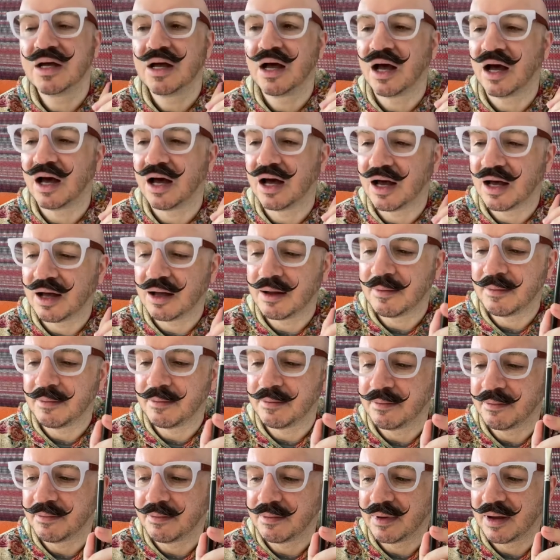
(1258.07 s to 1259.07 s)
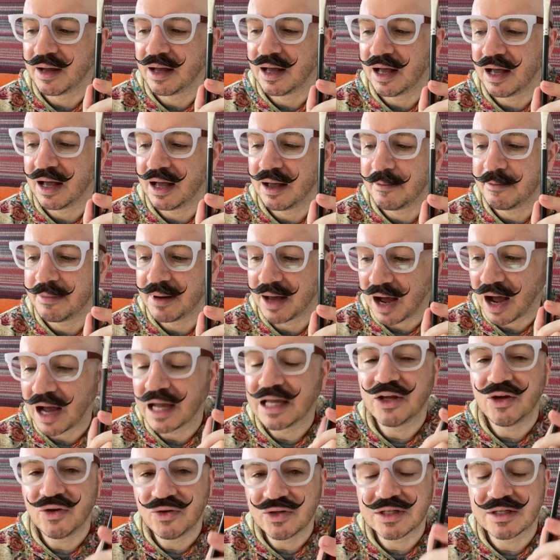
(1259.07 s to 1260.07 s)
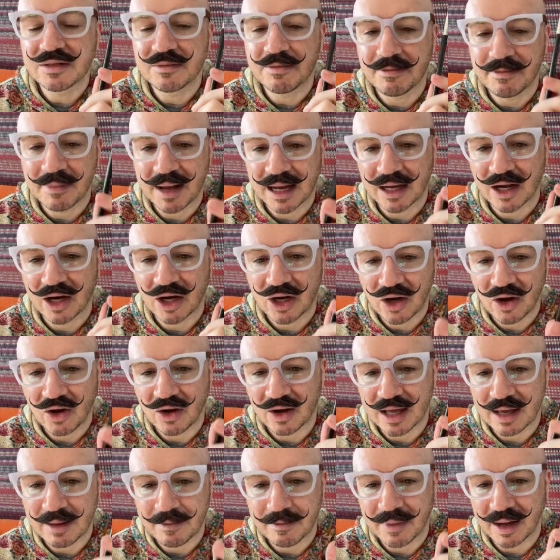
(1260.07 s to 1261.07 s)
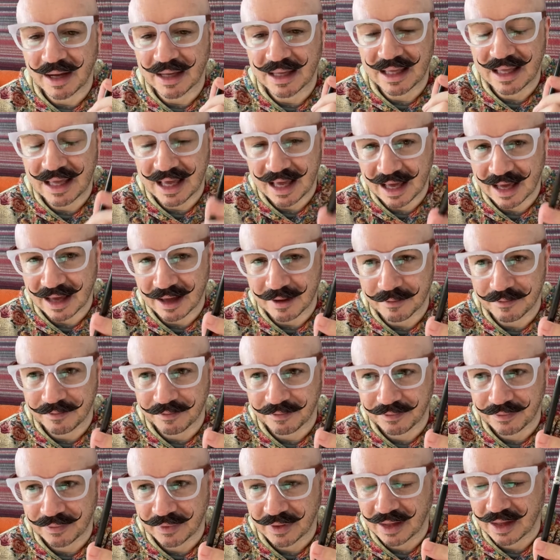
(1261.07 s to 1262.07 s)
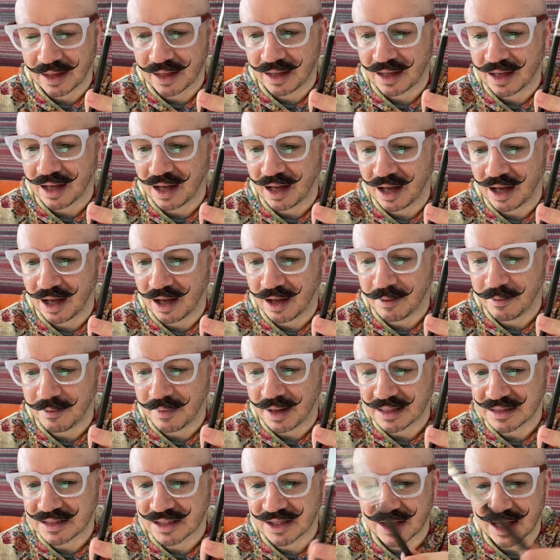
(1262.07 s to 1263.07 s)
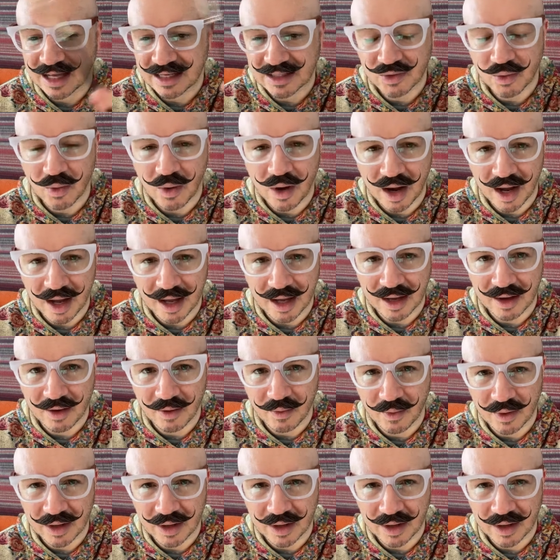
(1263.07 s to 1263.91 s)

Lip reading: but I used MAC a lot in my kit. And so that's why when